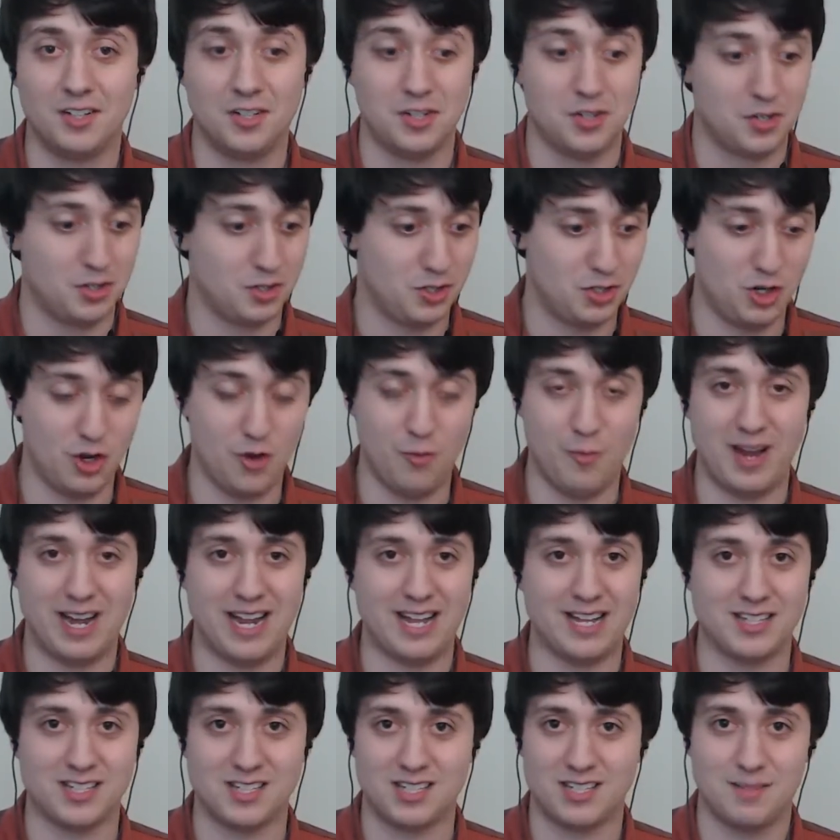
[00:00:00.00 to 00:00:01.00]
2
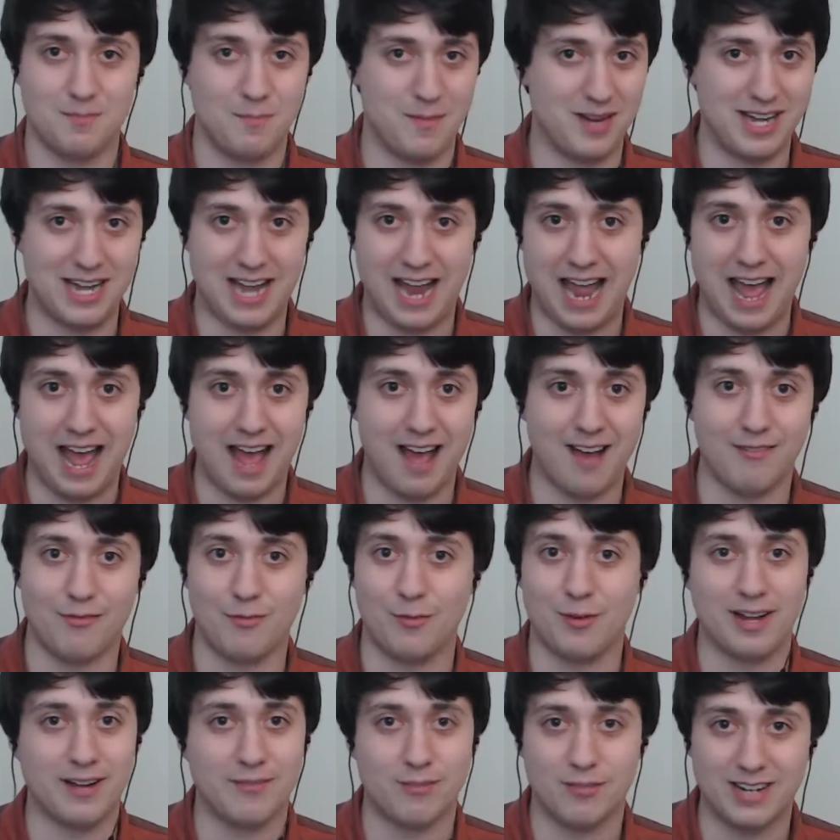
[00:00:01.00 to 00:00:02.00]
minutes, minute and a half,
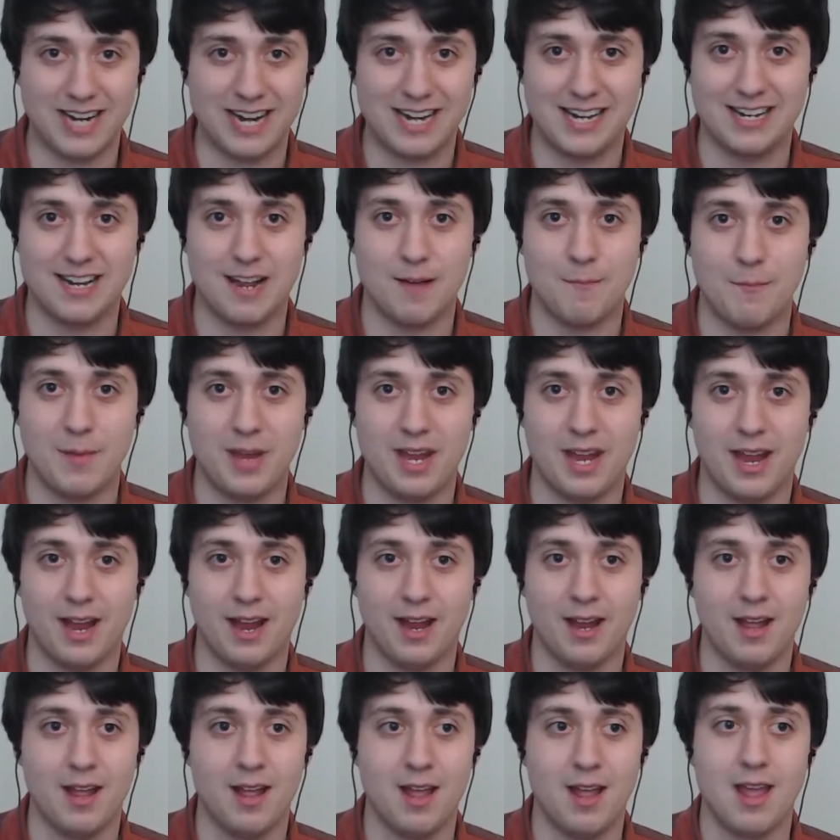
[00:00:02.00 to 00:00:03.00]
whatever it ended up
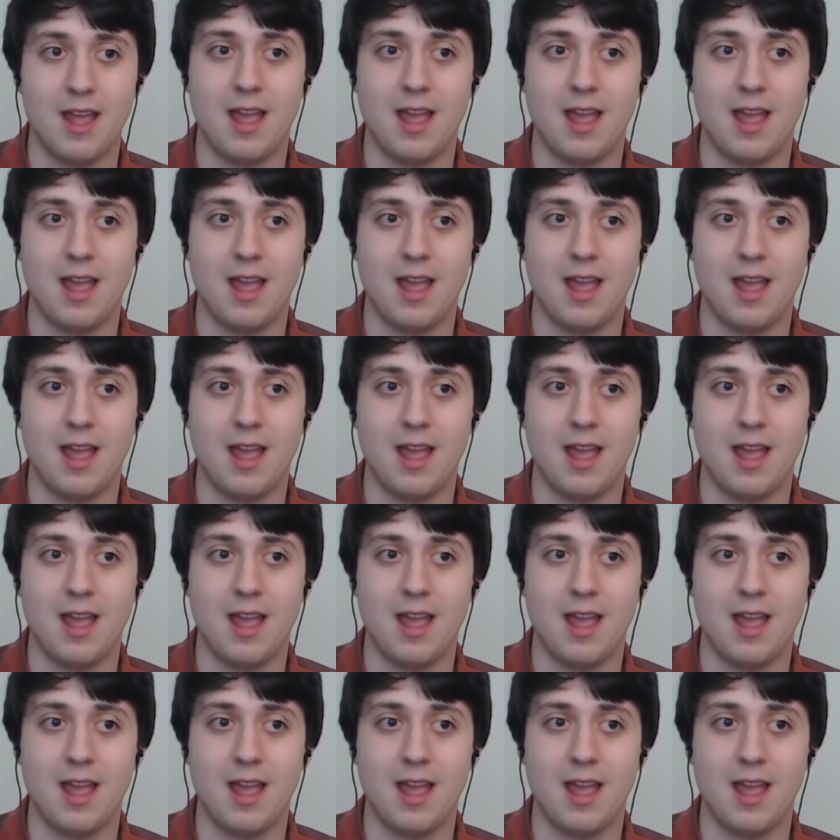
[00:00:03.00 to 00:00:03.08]
being.